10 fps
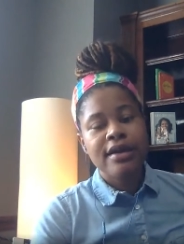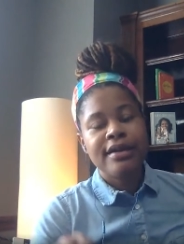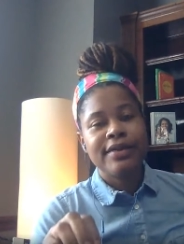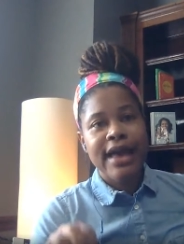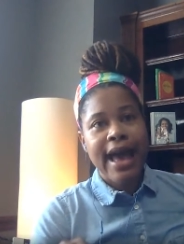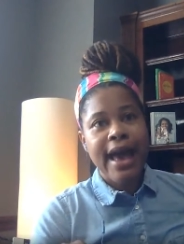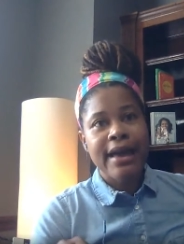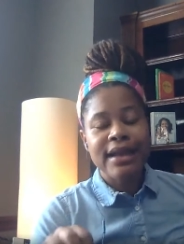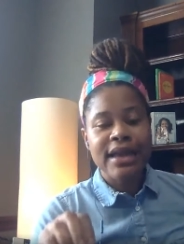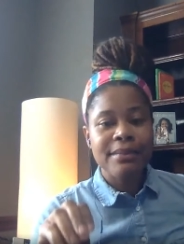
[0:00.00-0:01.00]

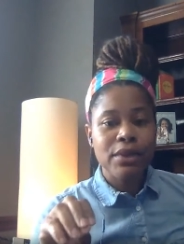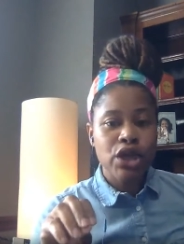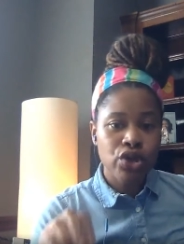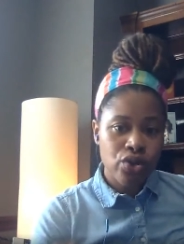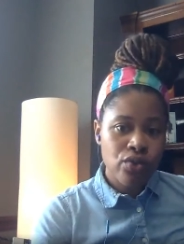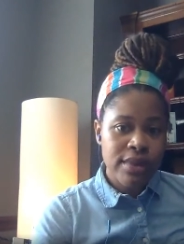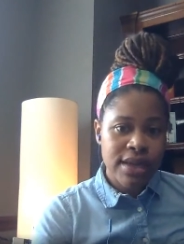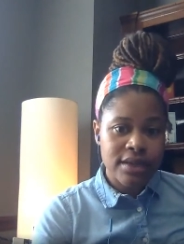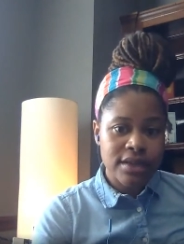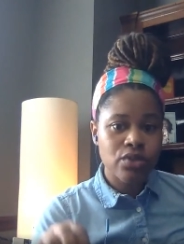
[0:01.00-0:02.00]
that
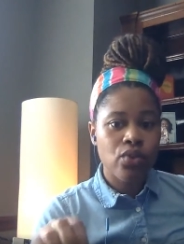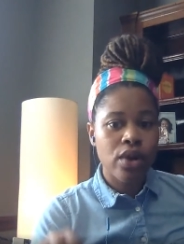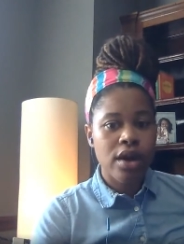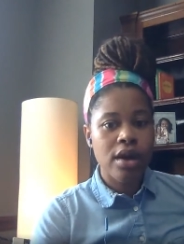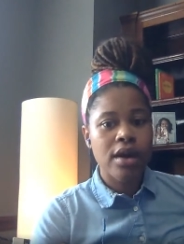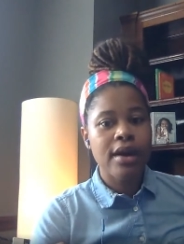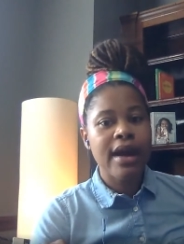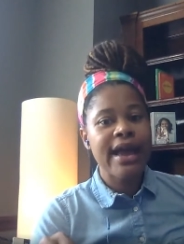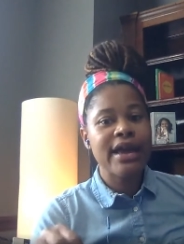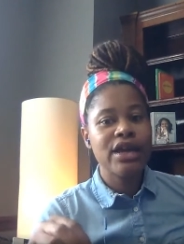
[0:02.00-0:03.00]
humans were
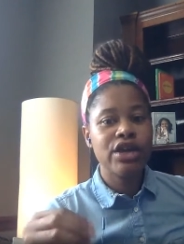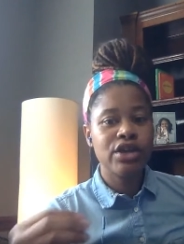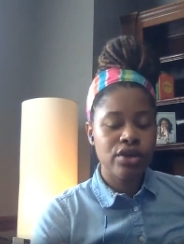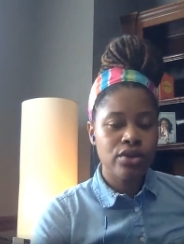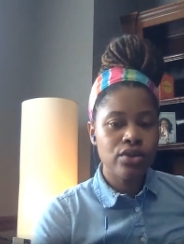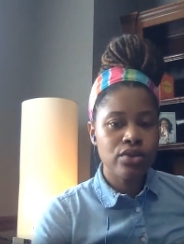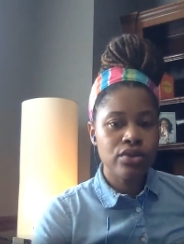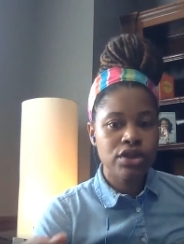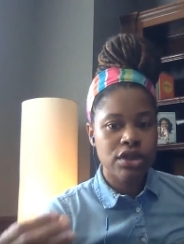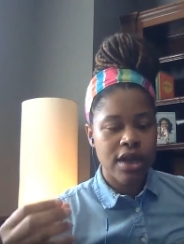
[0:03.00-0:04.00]
a
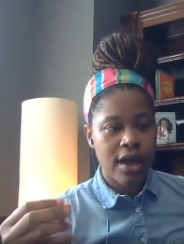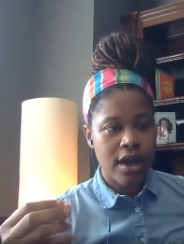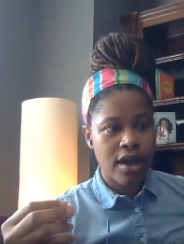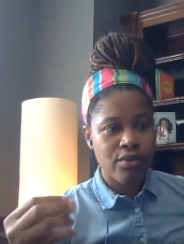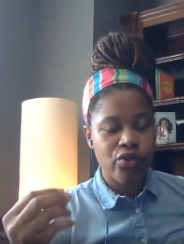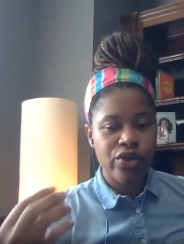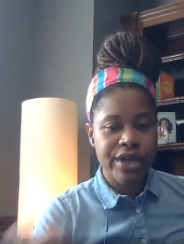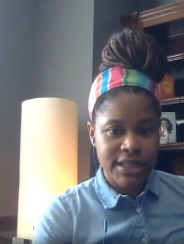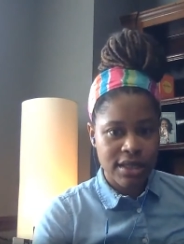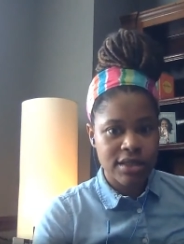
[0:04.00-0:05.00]
huge
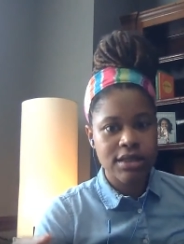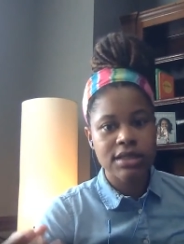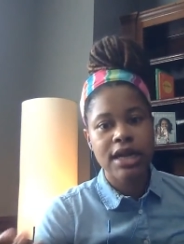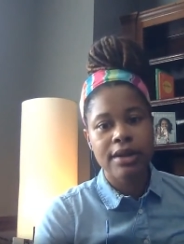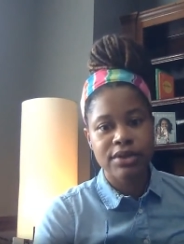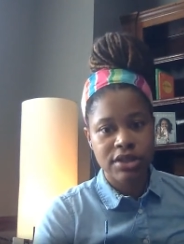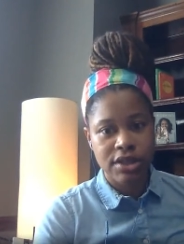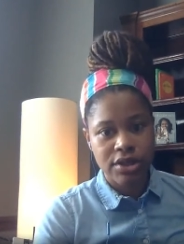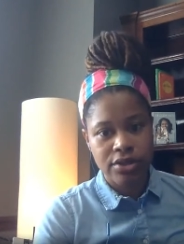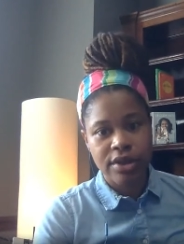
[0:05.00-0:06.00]
risk to
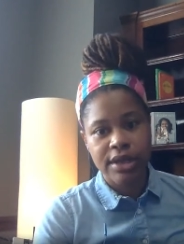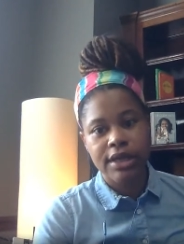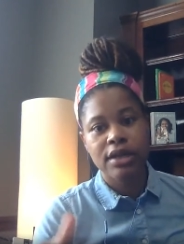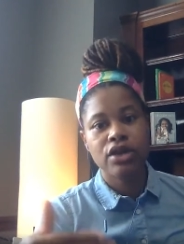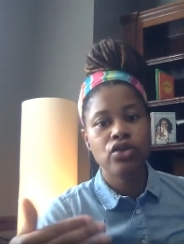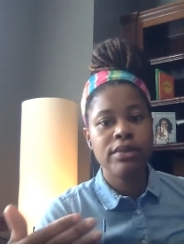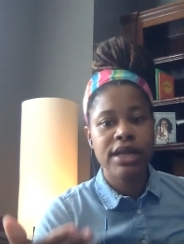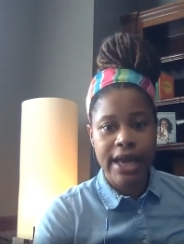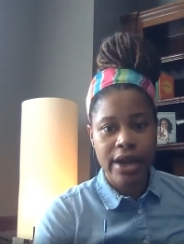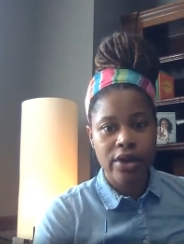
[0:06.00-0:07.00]
cybersecurity. Human
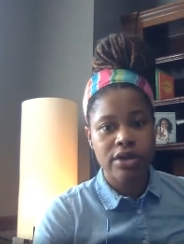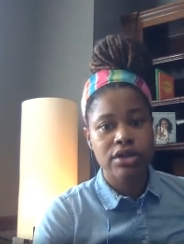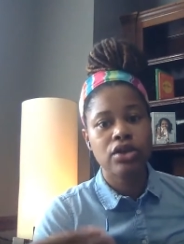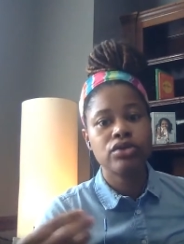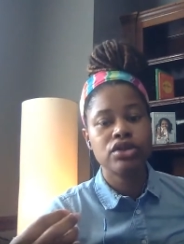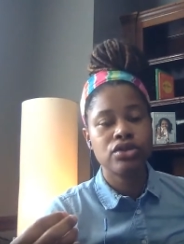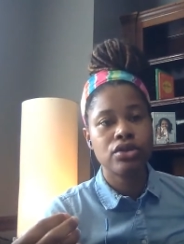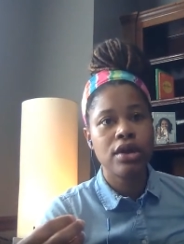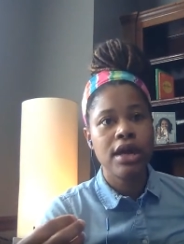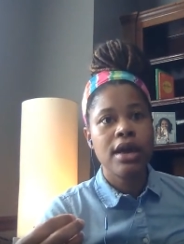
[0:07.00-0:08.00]
error,
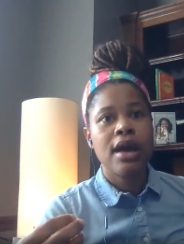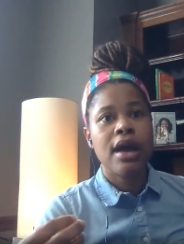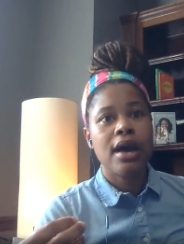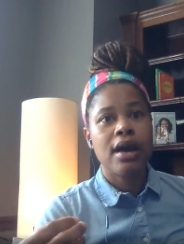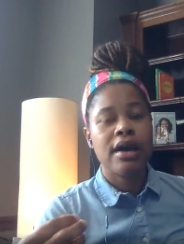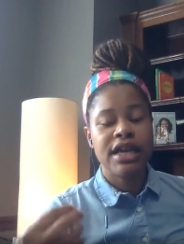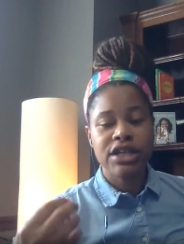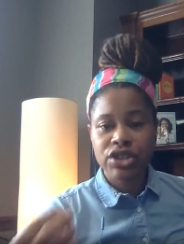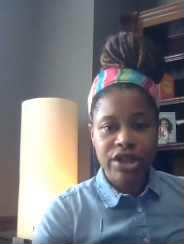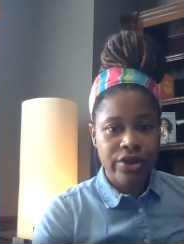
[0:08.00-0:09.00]
social
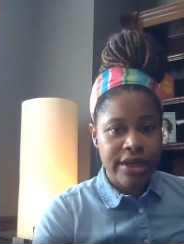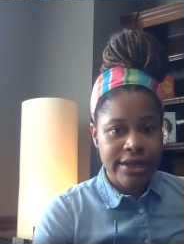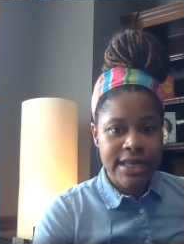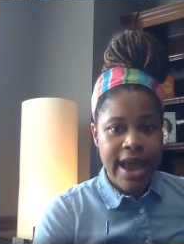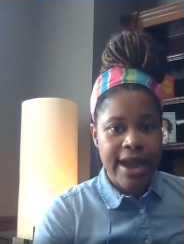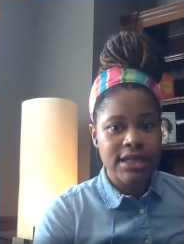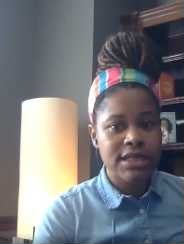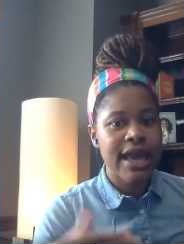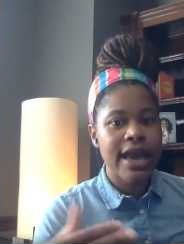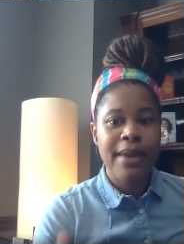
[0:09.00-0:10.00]
engineering attacks
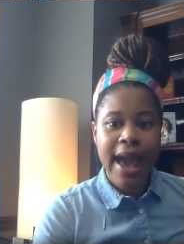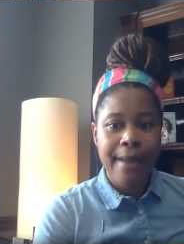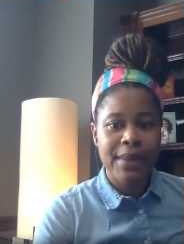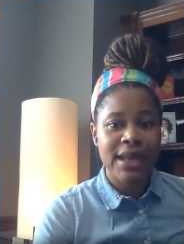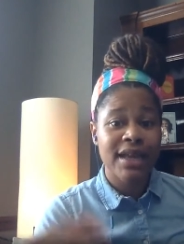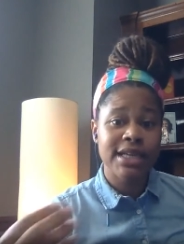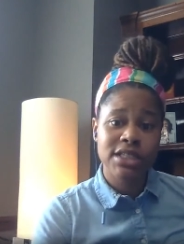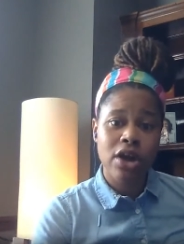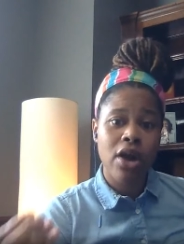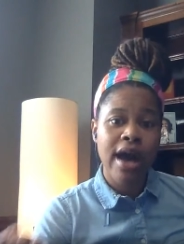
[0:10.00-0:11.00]
kept happening. And I
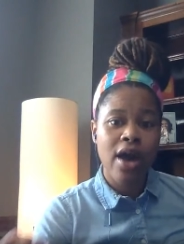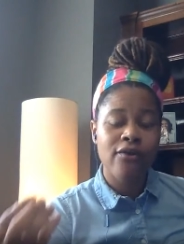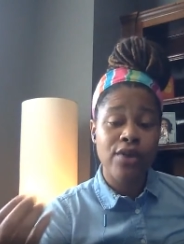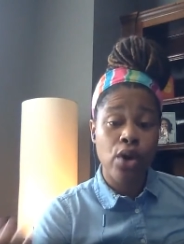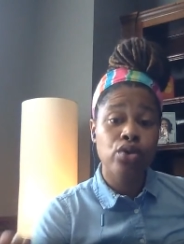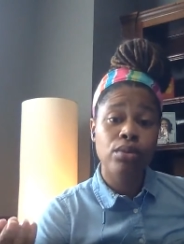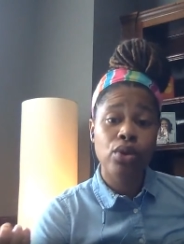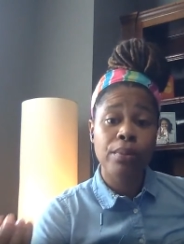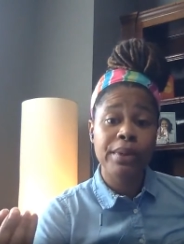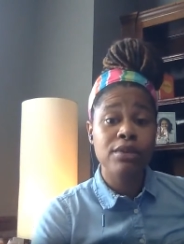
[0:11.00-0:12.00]
saw how
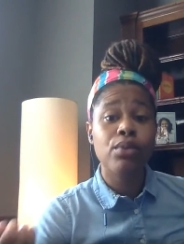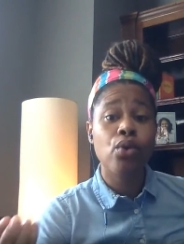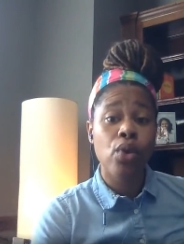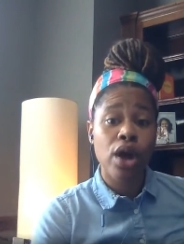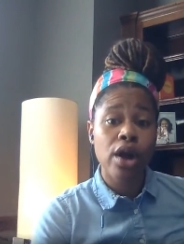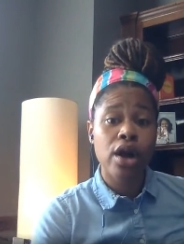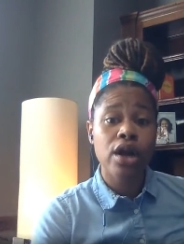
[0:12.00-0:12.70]
vulnerable people were